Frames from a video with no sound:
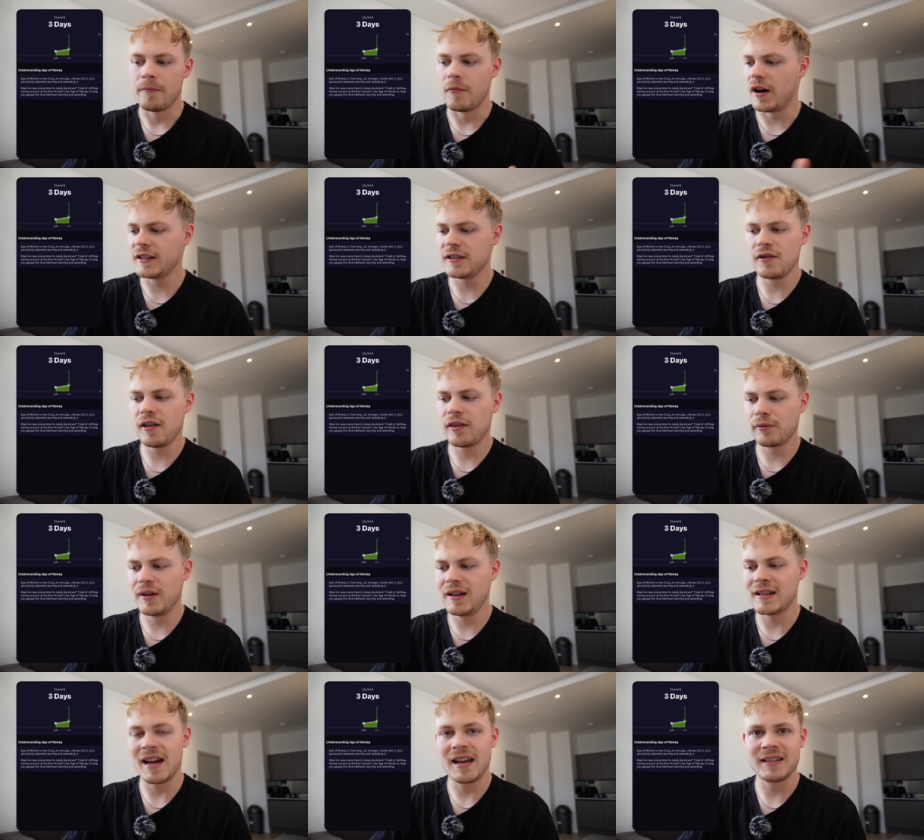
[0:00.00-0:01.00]
Mine's only
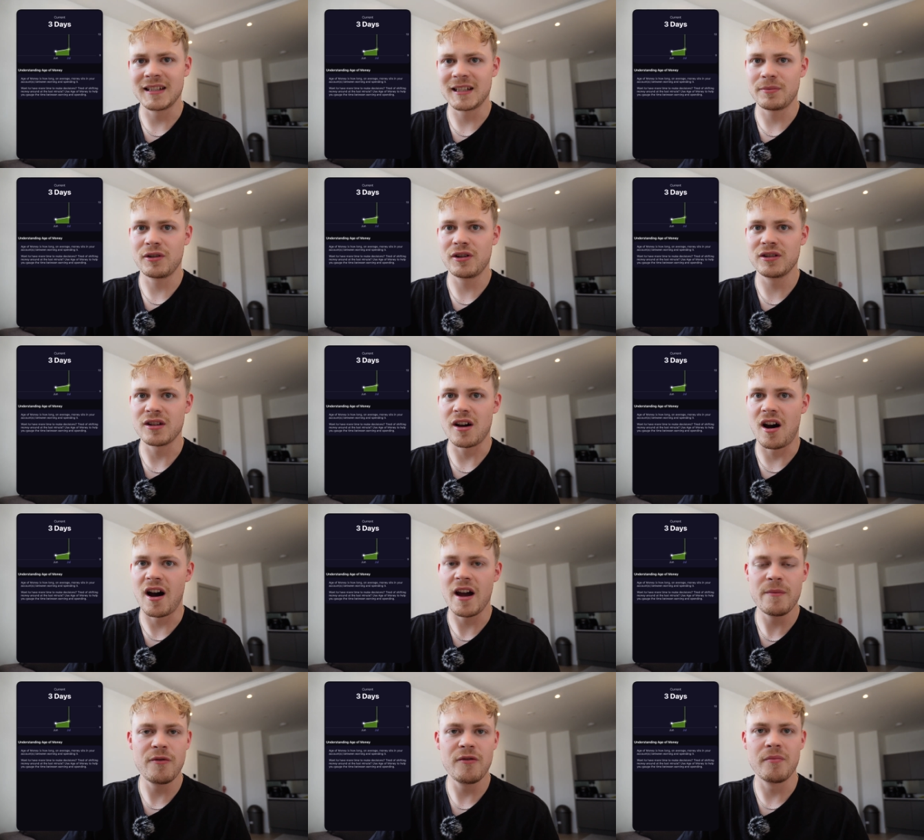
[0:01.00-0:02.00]
three days and it's because
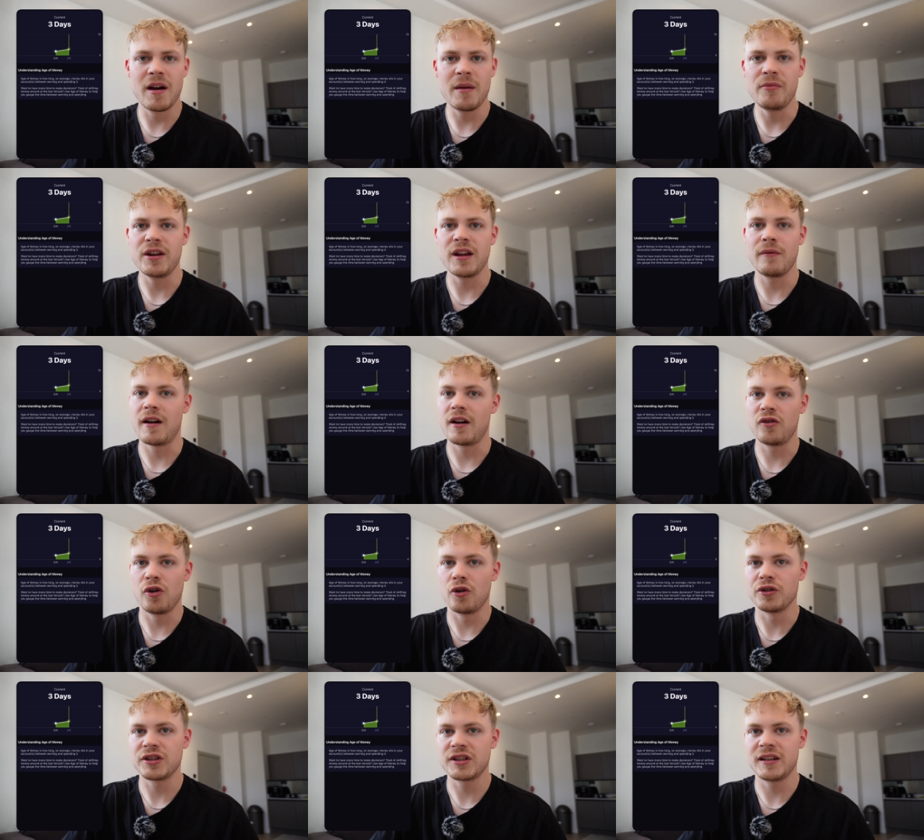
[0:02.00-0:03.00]
I move my money around
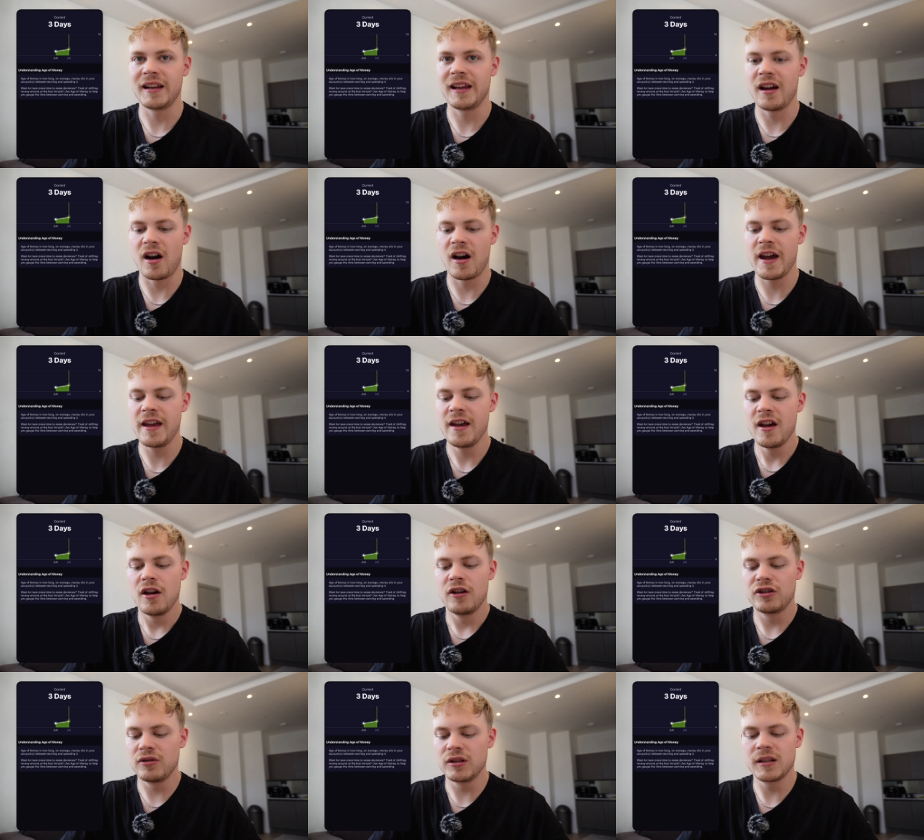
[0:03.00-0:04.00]
constantly. I, as
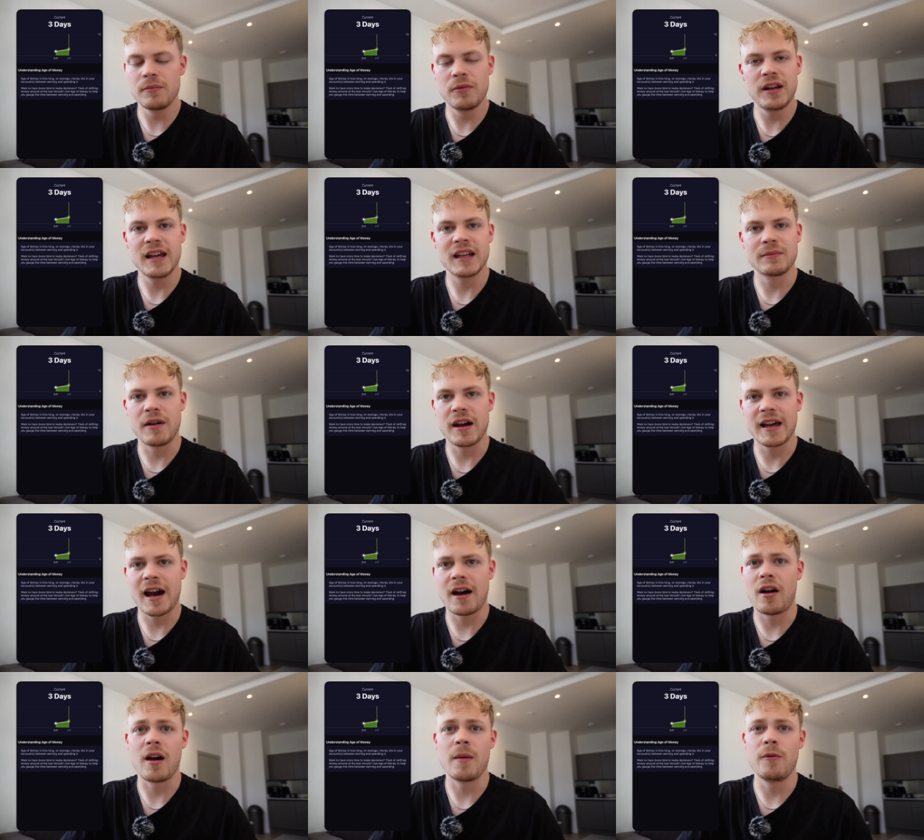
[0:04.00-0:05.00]
soon as the money hits my
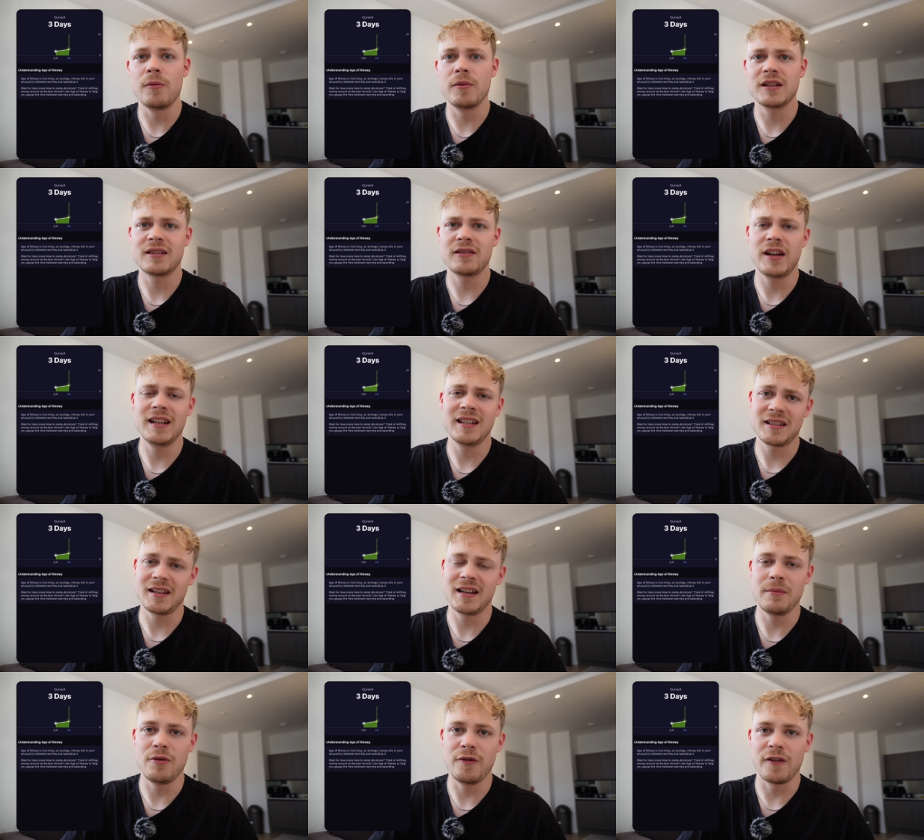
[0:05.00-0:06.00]
account, I'm almost
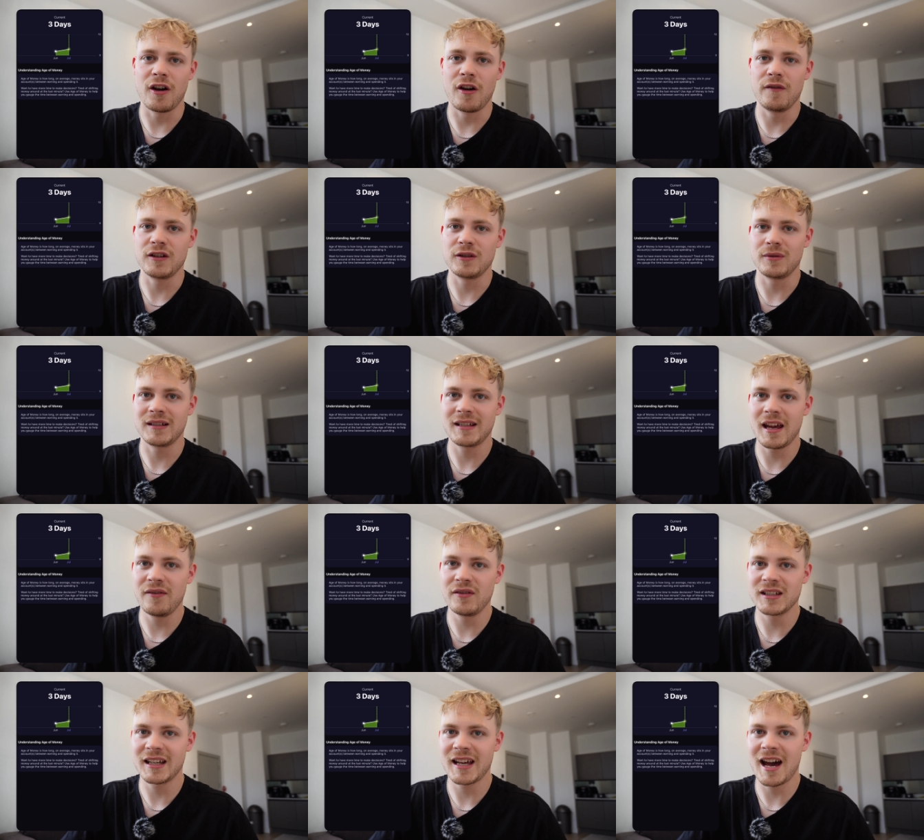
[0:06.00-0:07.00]
instantly moving it over to a
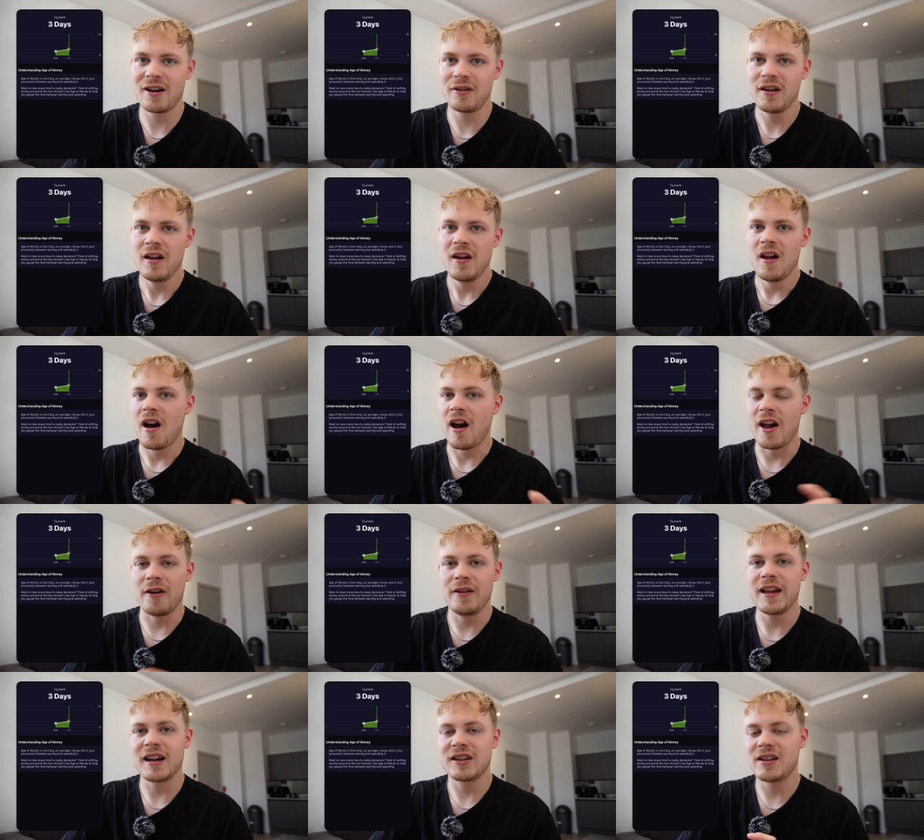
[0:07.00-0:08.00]
savings account. I
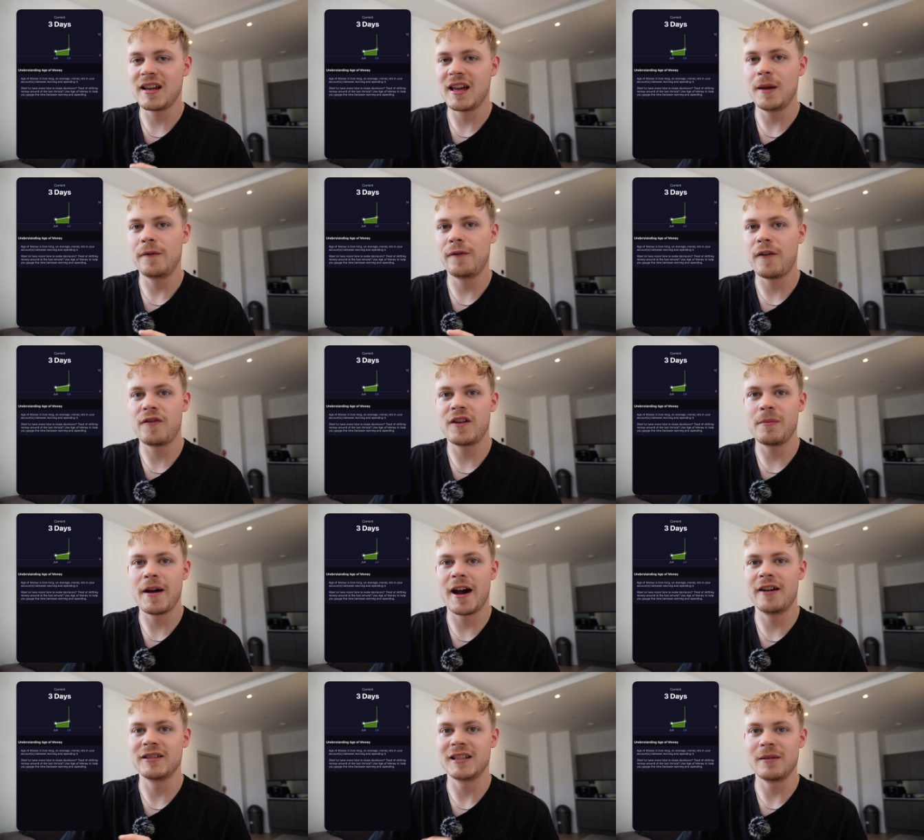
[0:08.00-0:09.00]
only actually keep 50
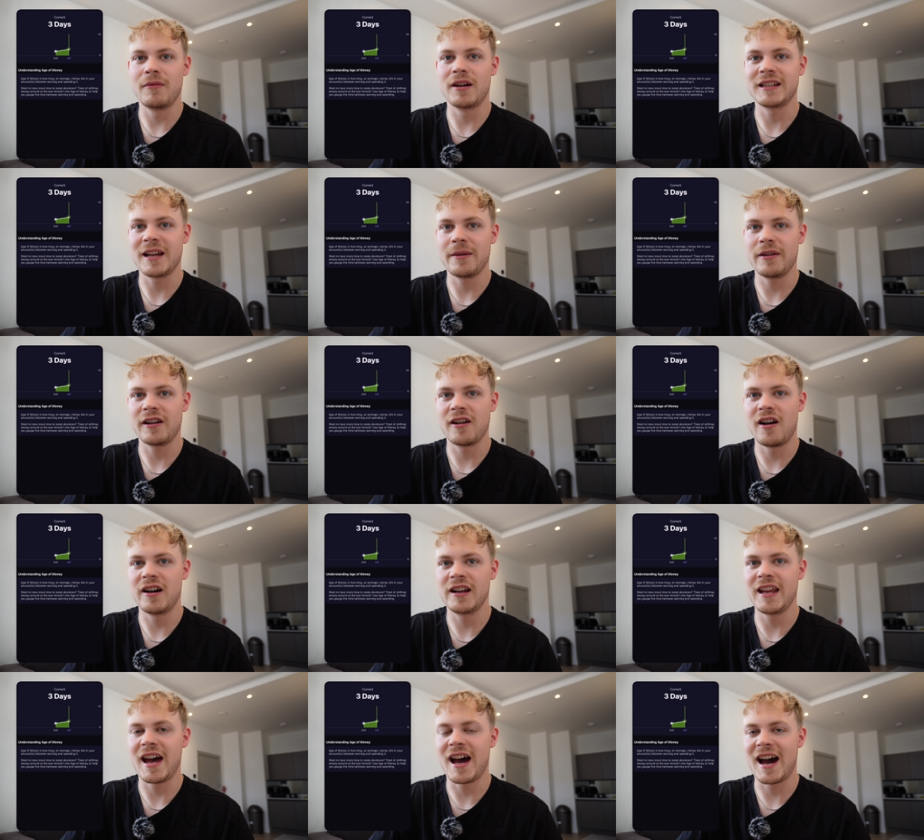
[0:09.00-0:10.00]
pounds in my debit
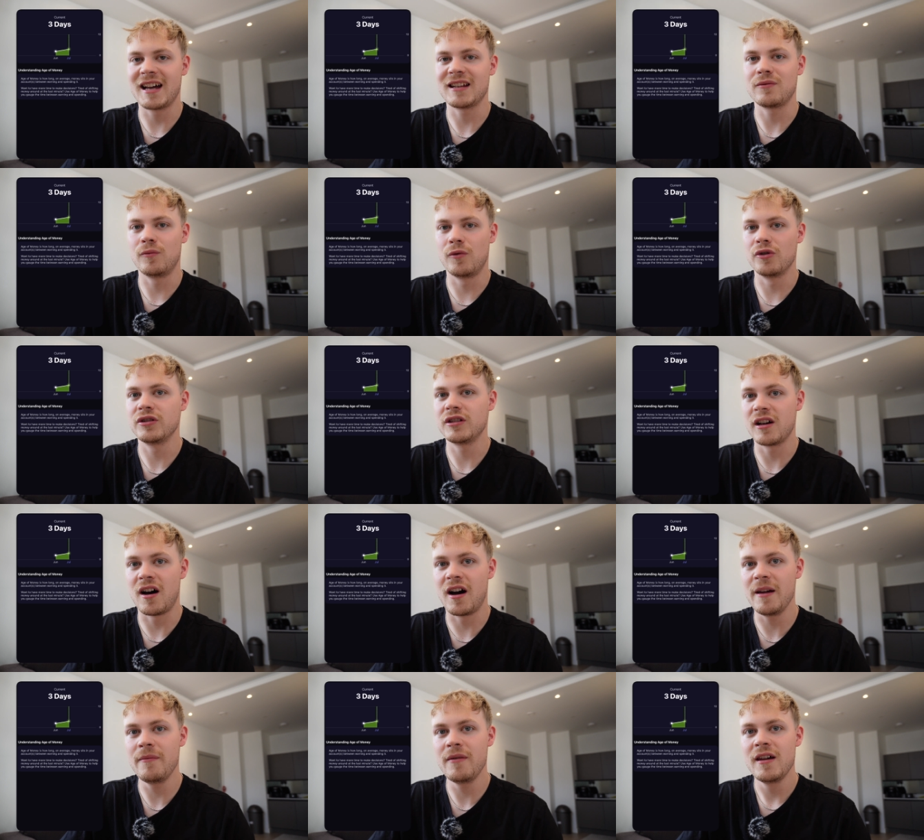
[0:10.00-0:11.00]
card at one
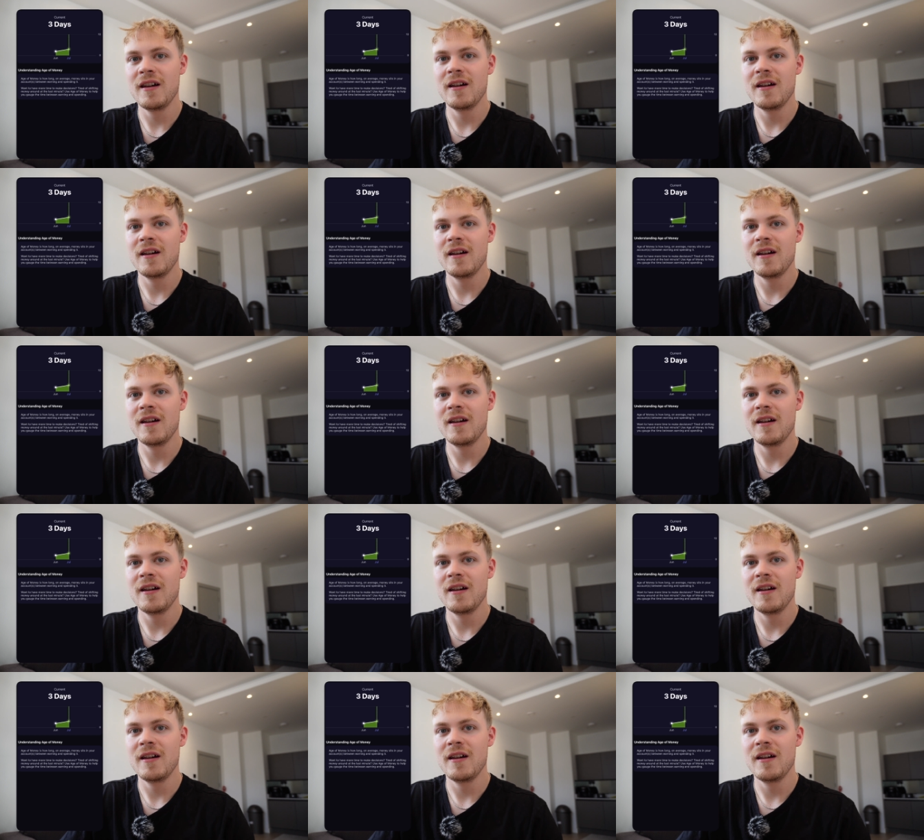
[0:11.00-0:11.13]
time